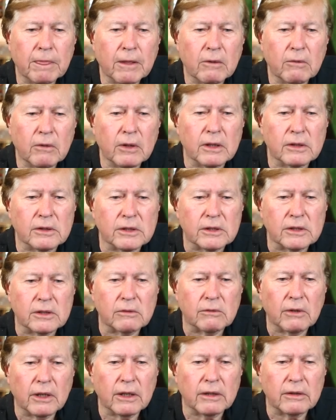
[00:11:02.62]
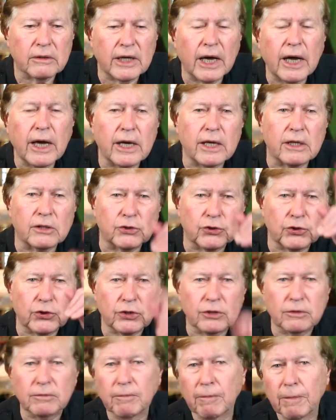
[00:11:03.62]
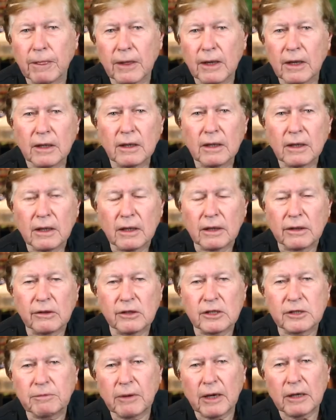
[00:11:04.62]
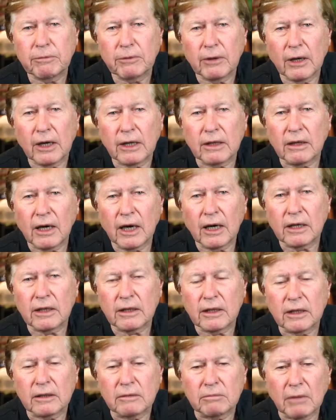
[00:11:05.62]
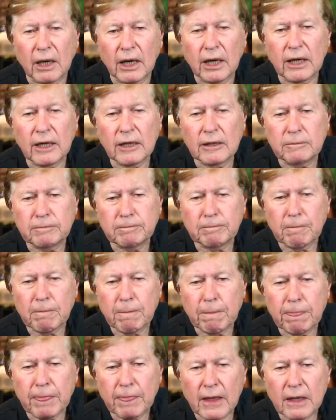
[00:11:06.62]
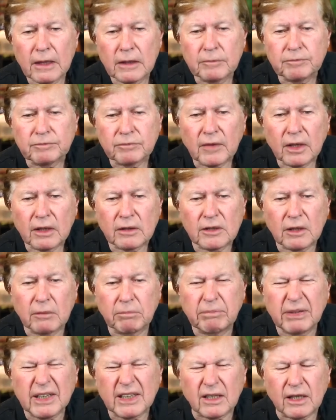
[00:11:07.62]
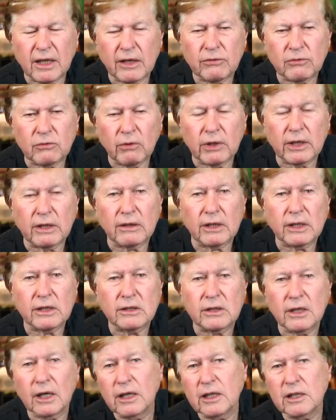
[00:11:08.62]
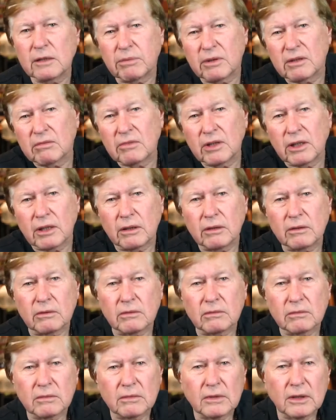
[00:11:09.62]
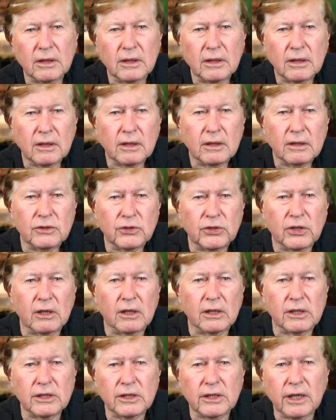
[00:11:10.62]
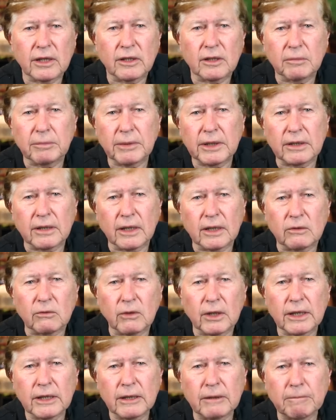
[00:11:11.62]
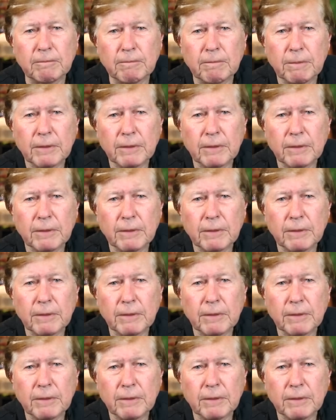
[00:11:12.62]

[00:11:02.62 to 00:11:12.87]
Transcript: What else is around? The Age, a newspaper I admire. It's a bit left-wing these days, but, you know, journalists tend to be that way.